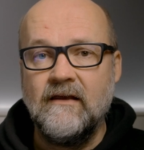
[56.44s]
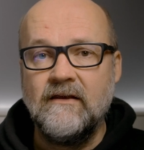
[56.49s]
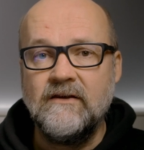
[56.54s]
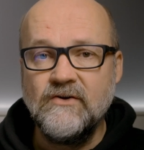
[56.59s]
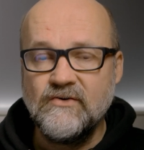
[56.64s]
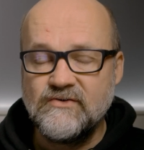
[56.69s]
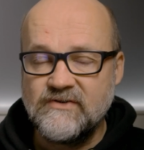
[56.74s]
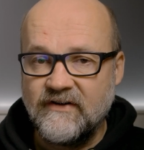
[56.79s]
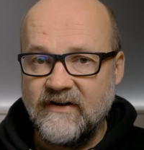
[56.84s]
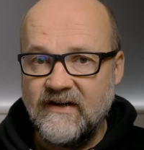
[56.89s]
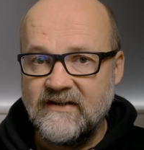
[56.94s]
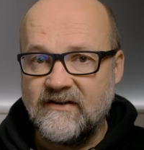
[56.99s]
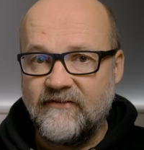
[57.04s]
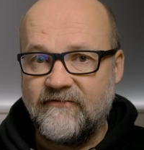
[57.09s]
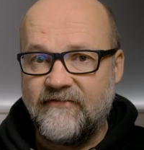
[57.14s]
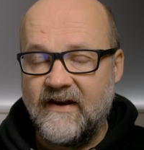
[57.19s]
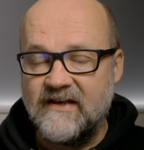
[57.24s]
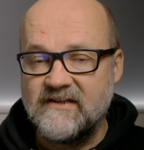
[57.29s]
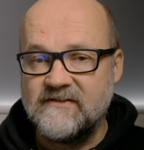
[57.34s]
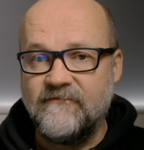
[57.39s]
user
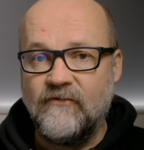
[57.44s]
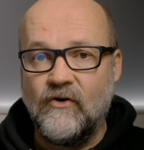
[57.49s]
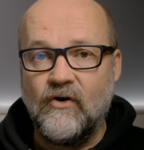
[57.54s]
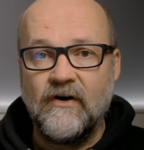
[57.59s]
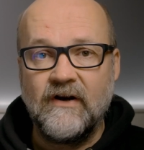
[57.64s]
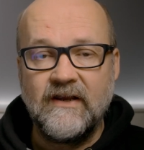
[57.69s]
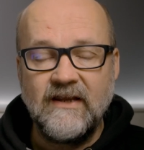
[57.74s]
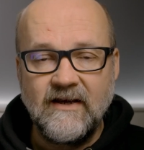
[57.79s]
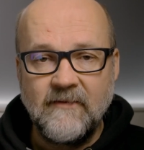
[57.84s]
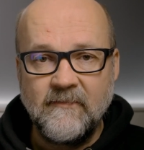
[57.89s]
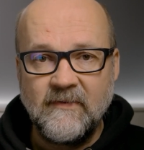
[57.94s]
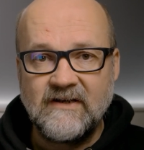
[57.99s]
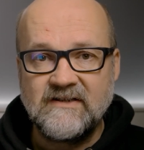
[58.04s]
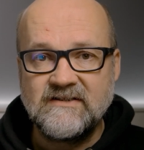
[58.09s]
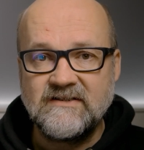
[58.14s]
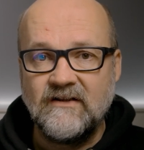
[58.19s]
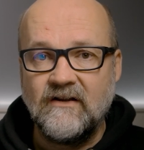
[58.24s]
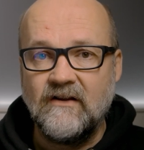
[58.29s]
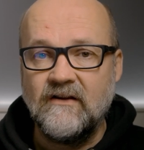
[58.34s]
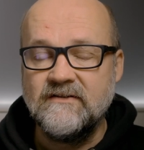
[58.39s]
interface for
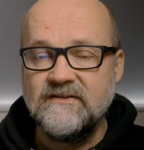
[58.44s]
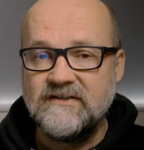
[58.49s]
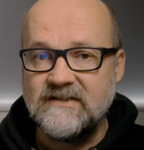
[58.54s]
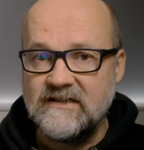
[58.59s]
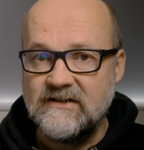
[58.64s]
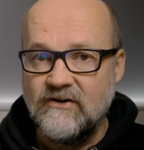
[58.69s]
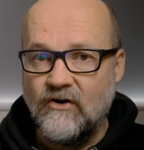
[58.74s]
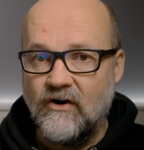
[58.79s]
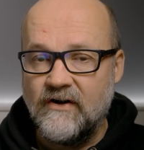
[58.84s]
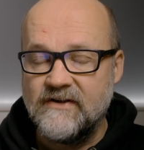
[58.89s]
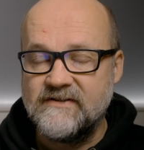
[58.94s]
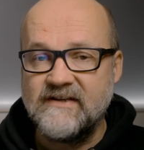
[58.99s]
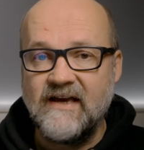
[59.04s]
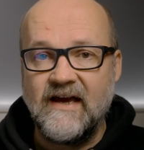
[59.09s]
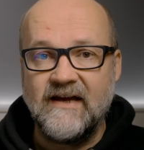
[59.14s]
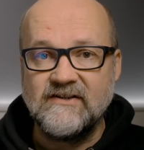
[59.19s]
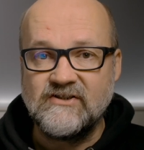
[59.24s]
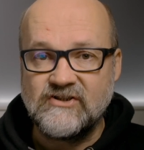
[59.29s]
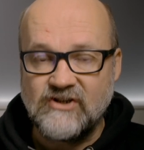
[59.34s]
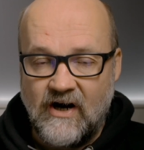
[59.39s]
gigapixel, denoise
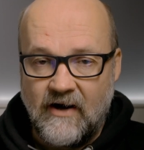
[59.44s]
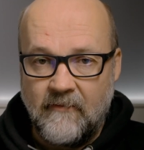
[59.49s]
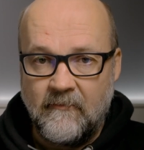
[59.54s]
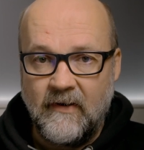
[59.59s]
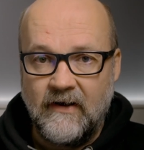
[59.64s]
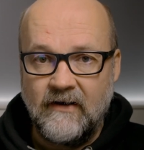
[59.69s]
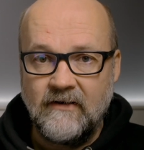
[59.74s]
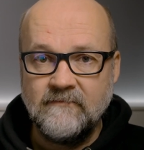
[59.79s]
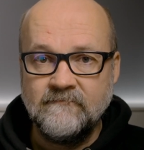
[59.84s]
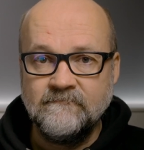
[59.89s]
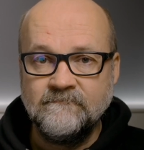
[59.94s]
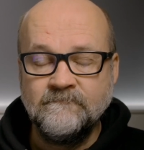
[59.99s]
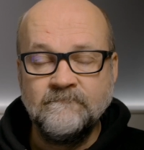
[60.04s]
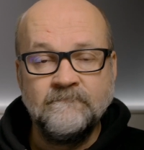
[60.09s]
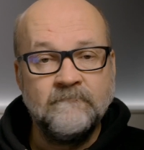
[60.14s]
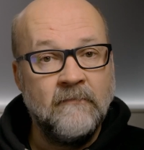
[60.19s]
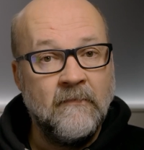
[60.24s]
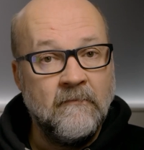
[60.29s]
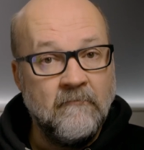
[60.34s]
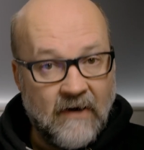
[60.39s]
and sharpen.
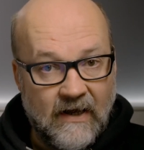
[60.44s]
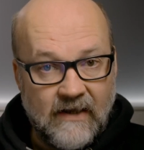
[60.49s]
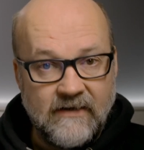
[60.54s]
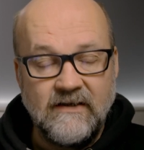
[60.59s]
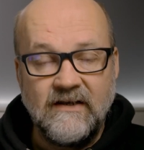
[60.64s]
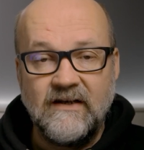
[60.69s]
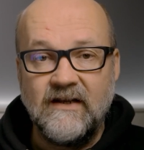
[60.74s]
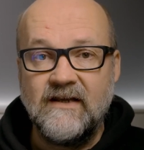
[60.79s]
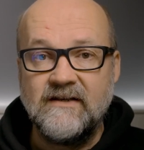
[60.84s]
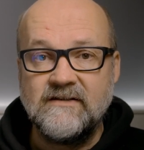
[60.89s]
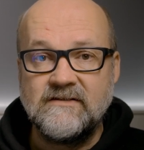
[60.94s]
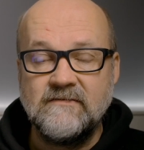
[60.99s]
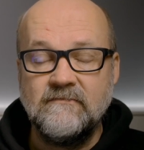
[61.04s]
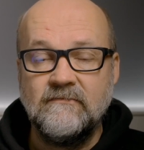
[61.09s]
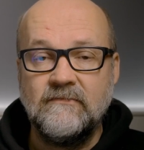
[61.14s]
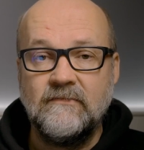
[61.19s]
But it is,